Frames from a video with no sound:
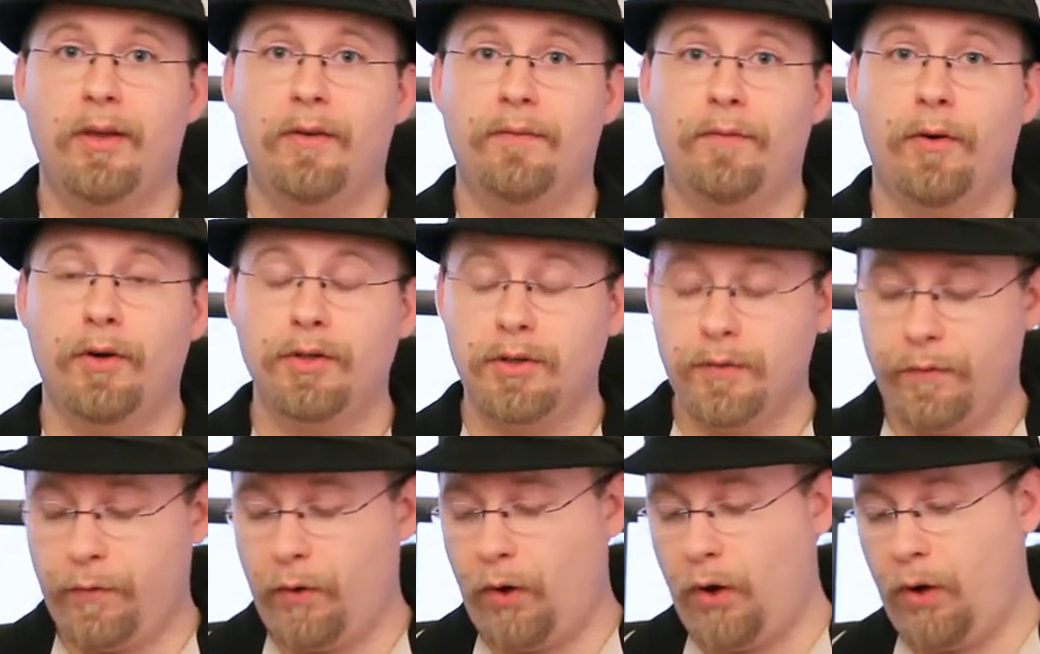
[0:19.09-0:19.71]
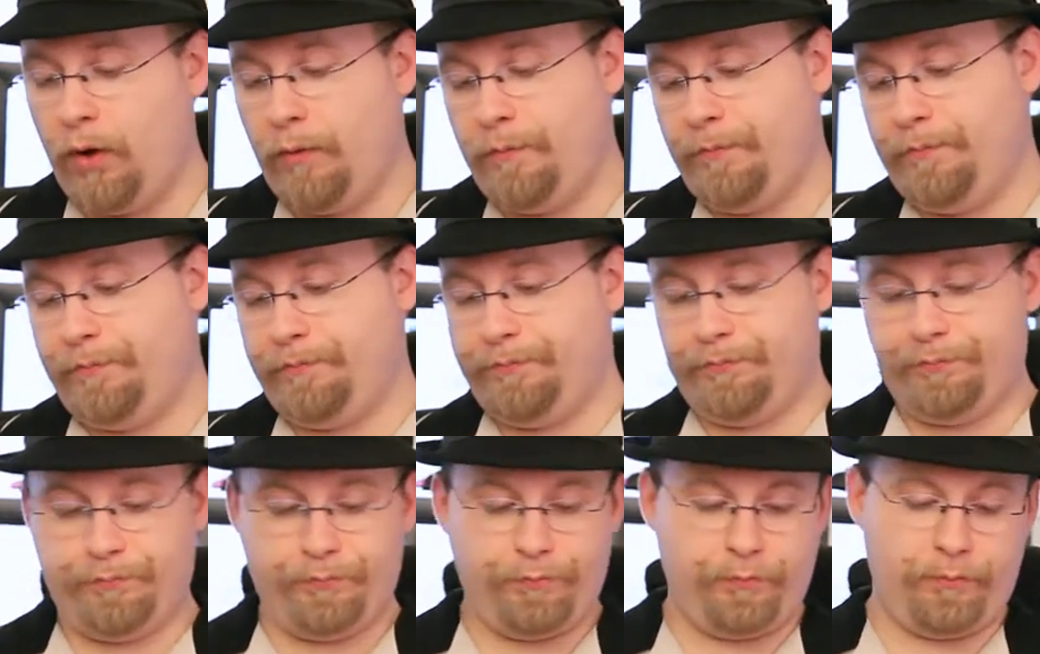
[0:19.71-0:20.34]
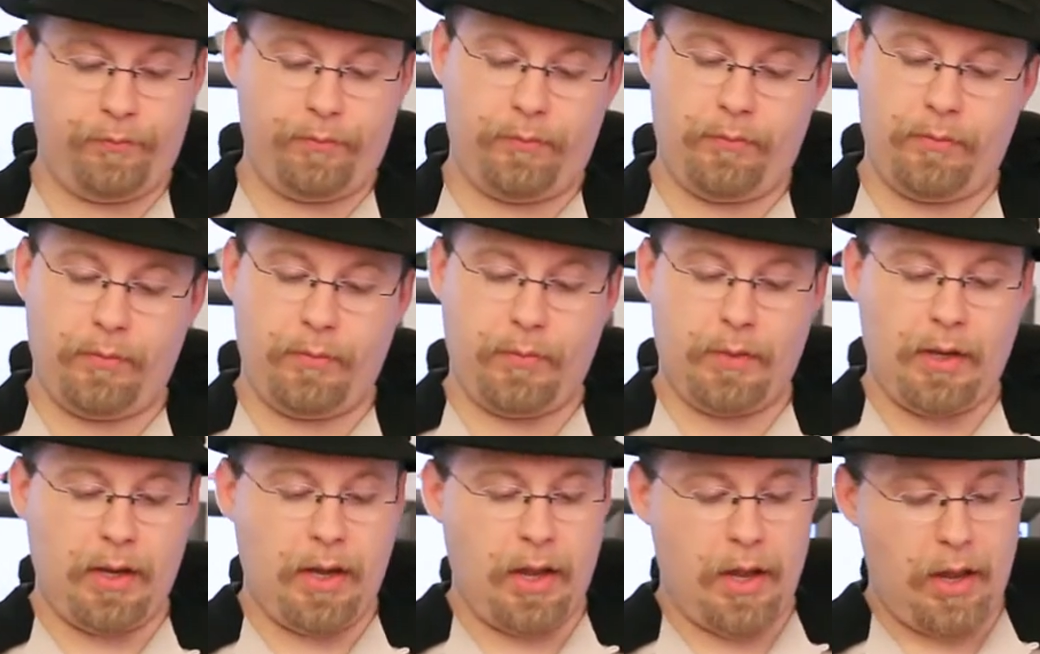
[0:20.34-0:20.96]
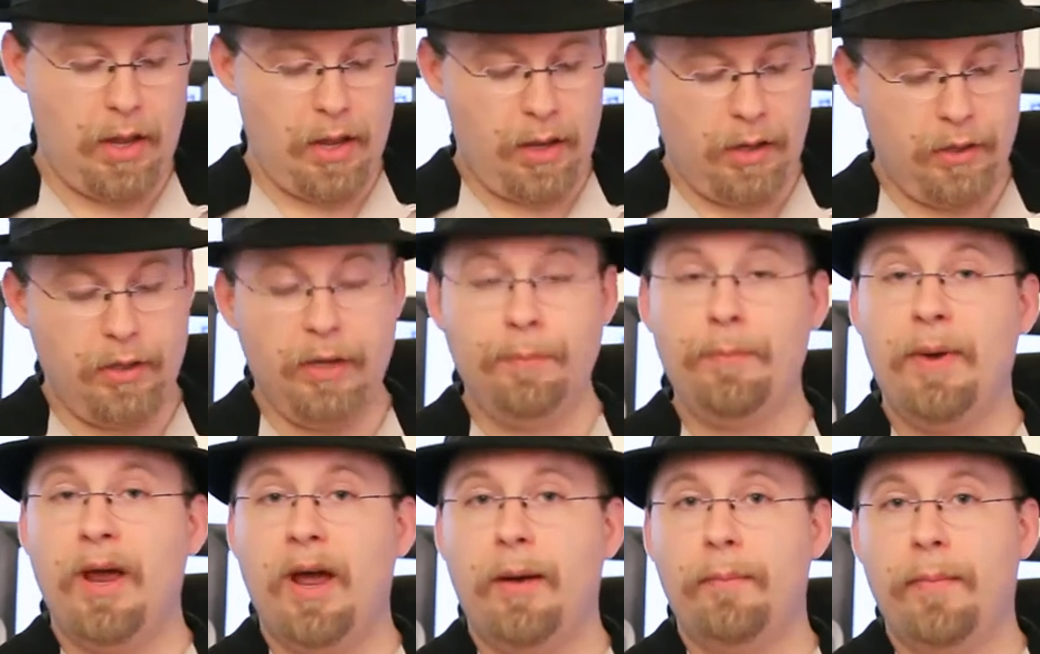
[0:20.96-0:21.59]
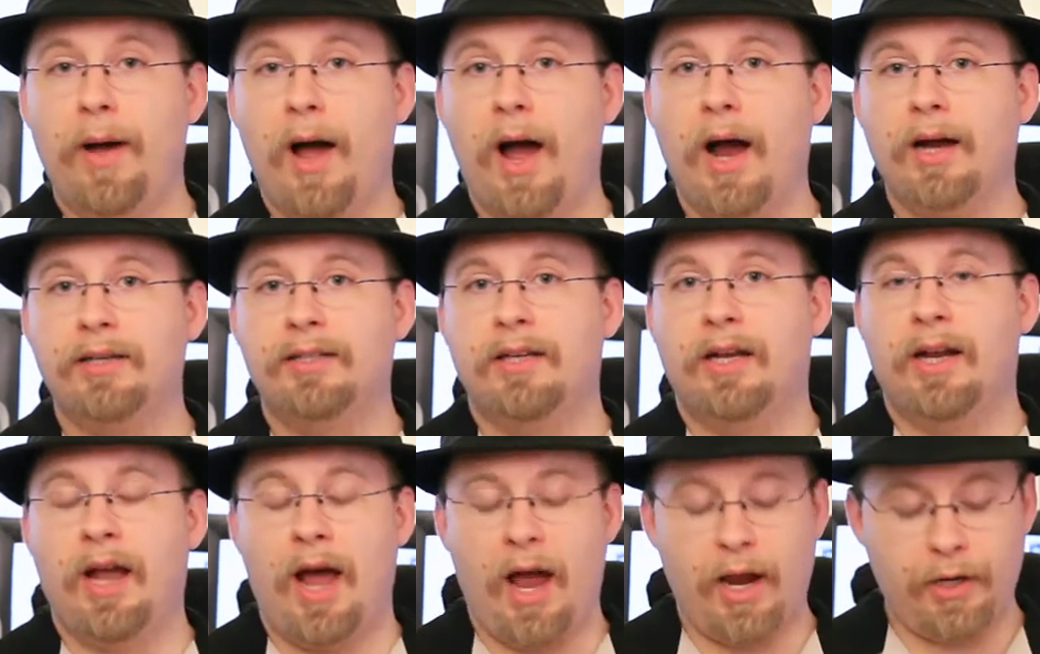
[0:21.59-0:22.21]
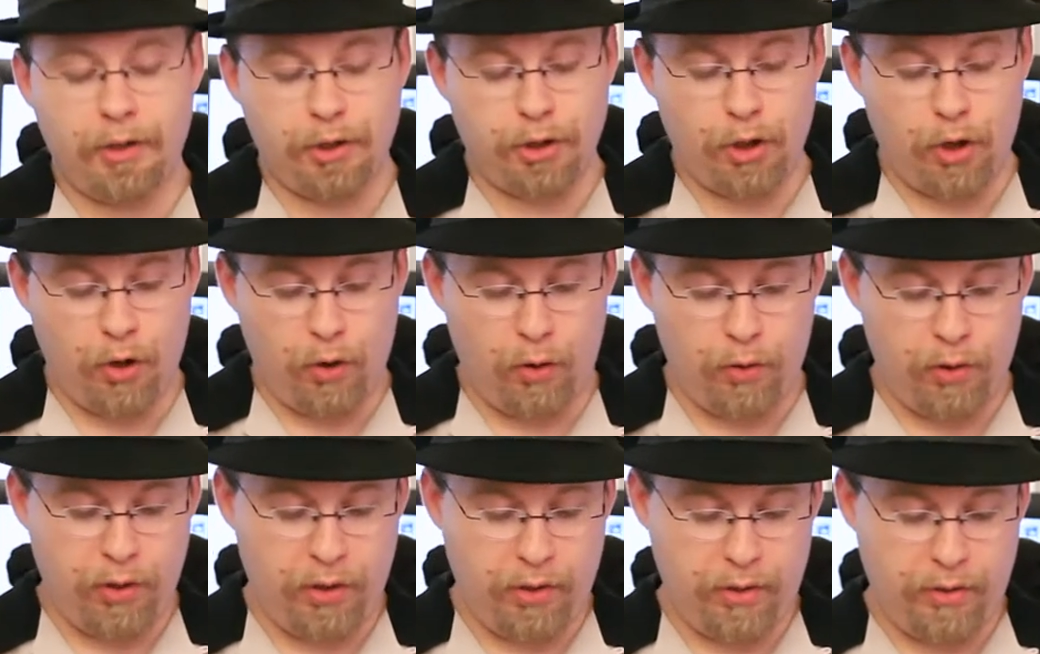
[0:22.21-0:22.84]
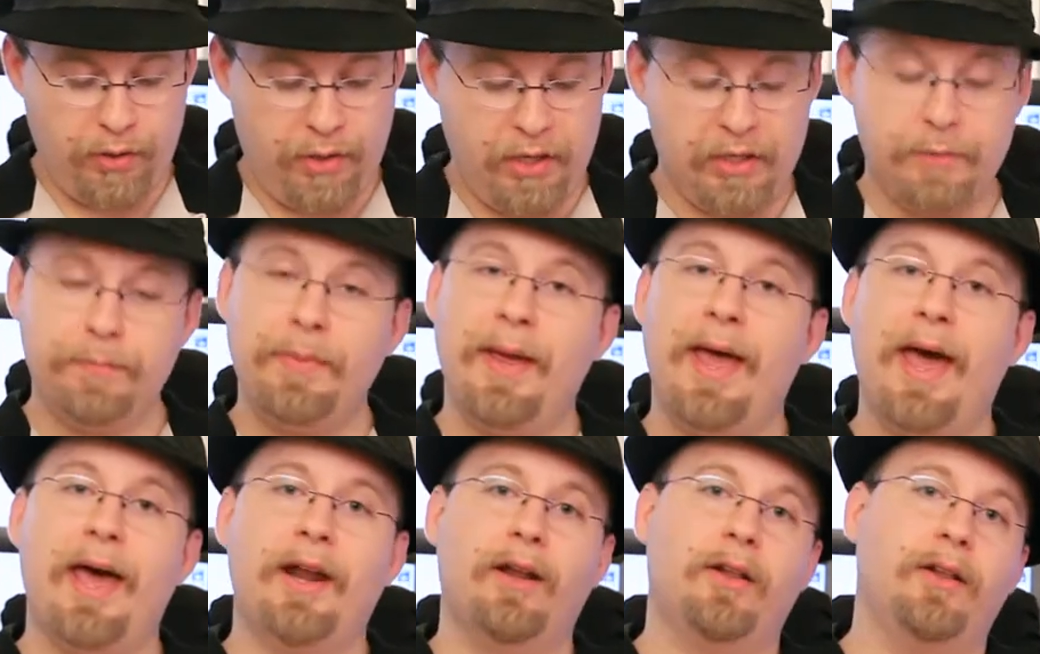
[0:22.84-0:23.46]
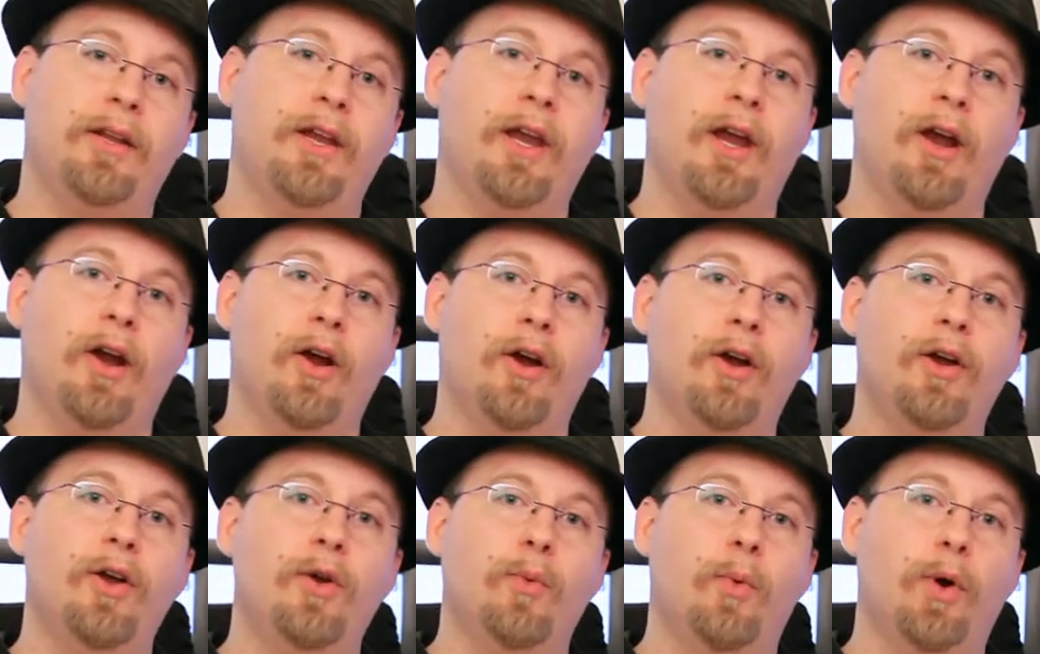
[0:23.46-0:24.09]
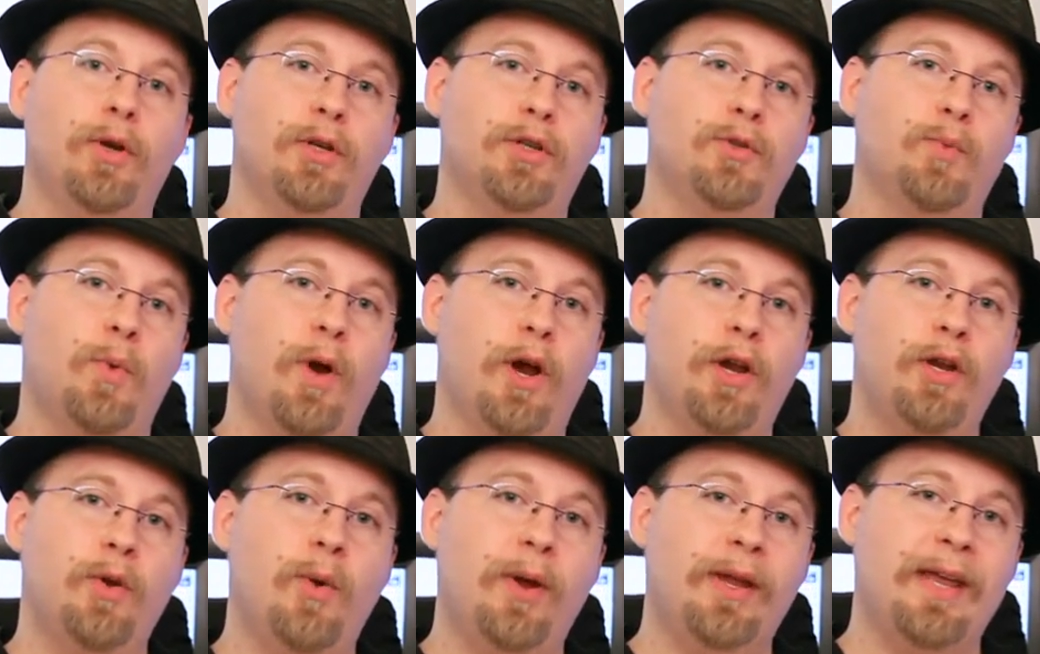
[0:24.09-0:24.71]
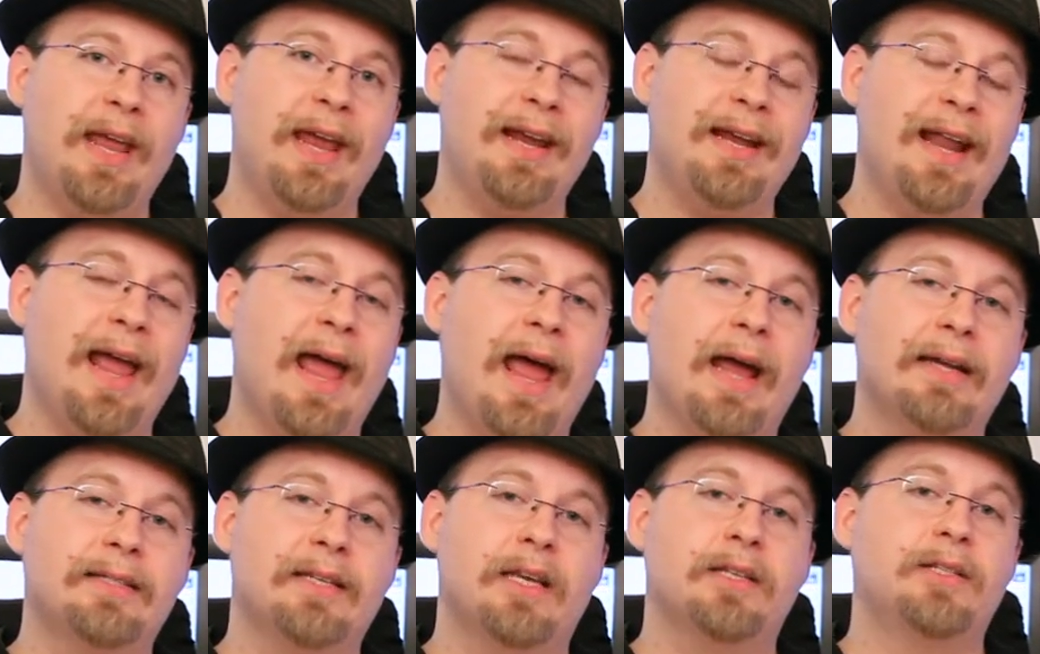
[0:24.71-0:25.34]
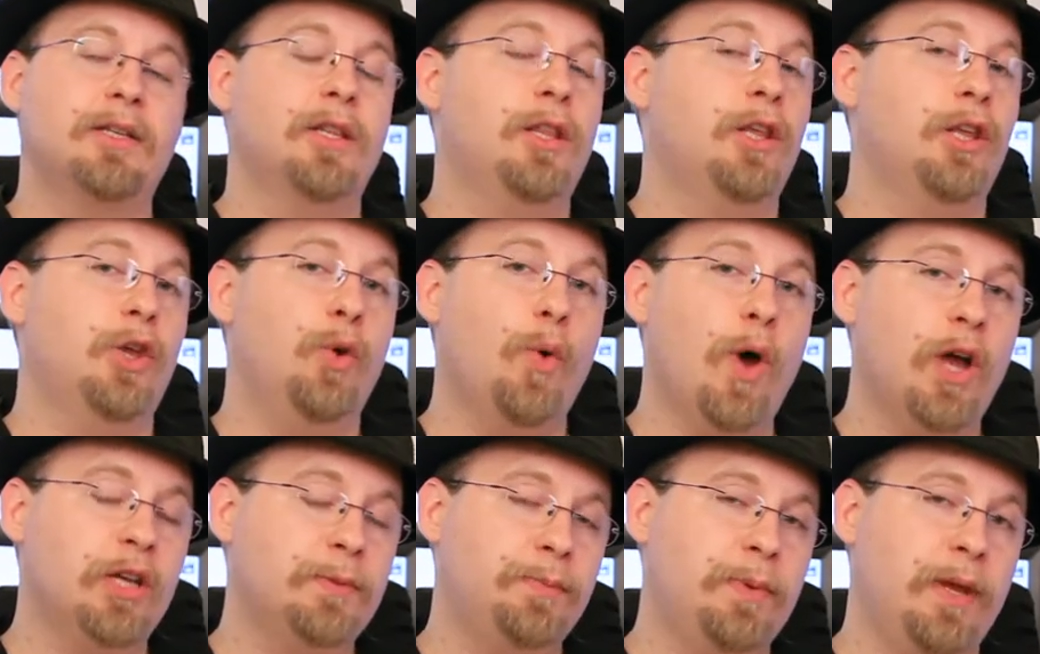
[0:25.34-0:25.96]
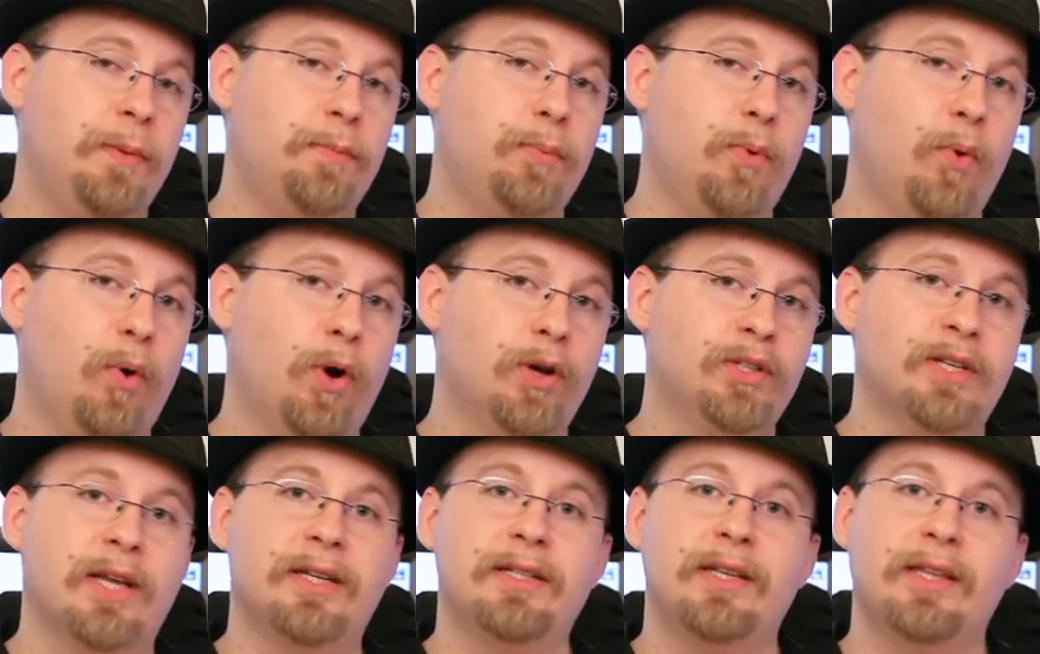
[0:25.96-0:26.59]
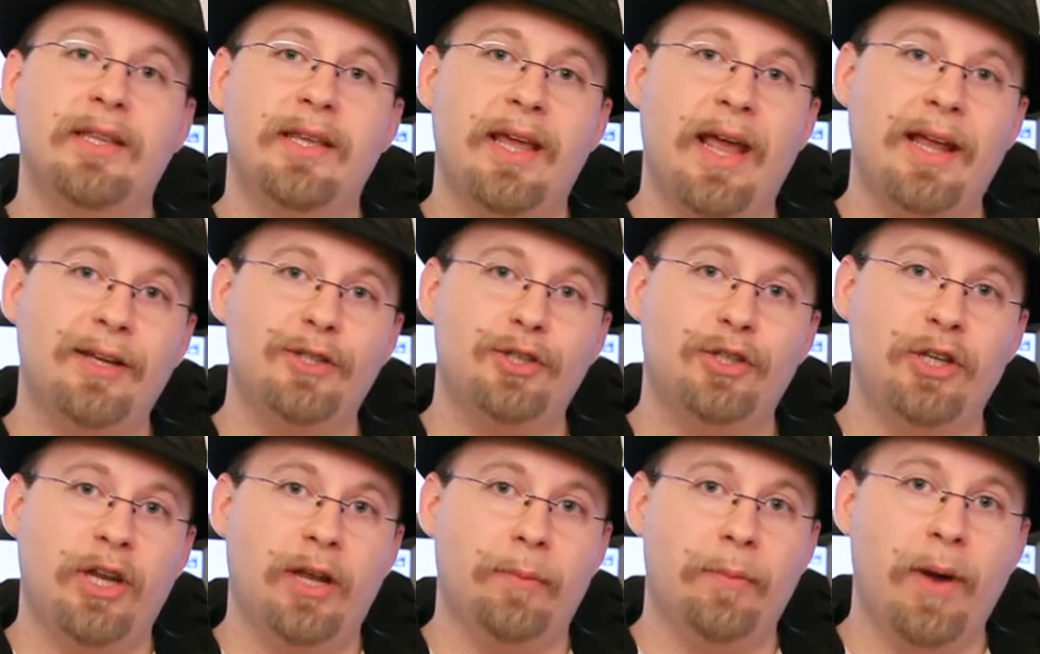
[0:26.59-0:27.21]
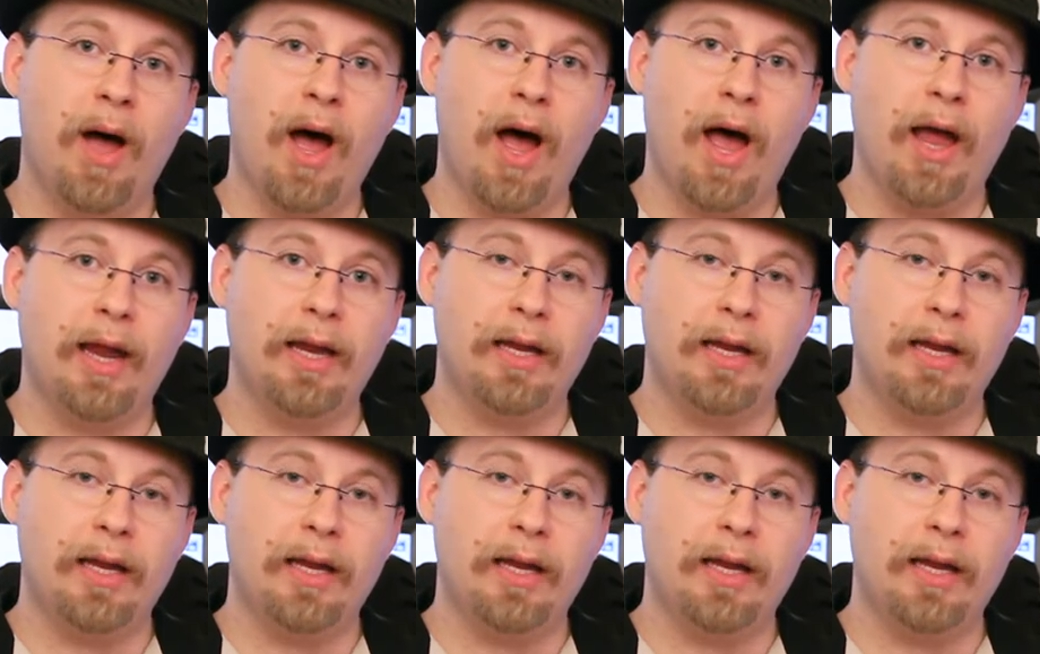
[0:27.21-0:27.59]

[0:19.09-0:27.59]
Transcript: First of all, in my unboxing, I showed this panel here, which is where you would gain access to the USB ports and to the HDMI.